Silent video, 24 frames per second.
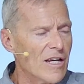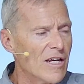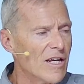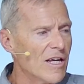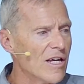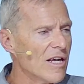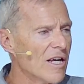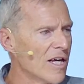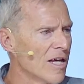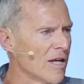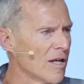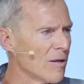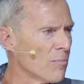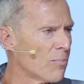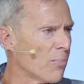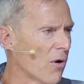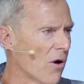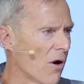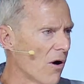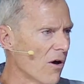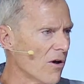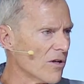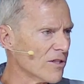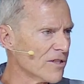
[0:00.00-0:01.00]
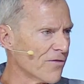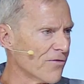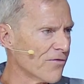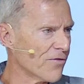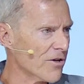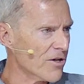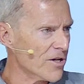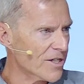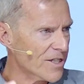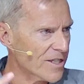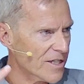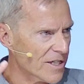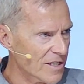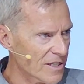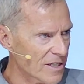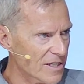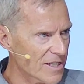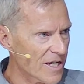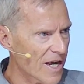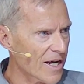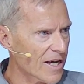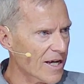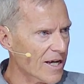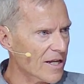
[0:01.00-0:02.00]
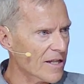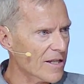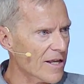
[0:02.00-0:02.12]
In Paul's first and second